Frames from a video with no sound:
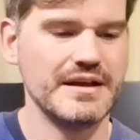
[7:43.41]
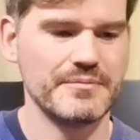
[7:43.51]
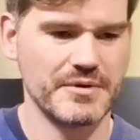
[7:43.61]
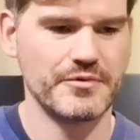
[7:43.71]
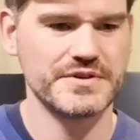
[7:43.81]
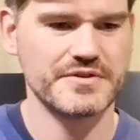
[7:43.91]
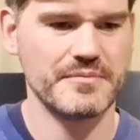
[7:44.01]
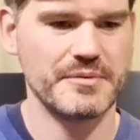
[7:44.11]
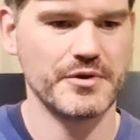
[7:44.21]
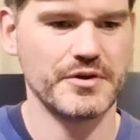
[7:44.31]
but I'm pretty sure I
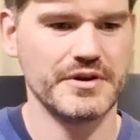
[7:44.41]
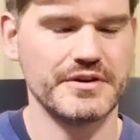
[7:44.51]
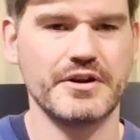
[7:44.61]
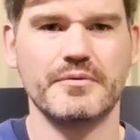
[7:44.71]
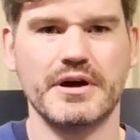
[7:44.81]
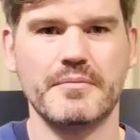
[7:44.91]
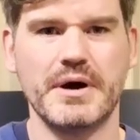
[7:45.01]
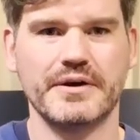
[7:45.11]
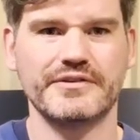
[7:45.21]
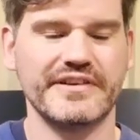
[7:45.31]
mean Bakunin,
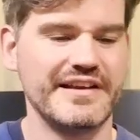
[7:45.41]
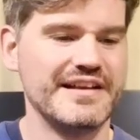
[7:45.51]
monks.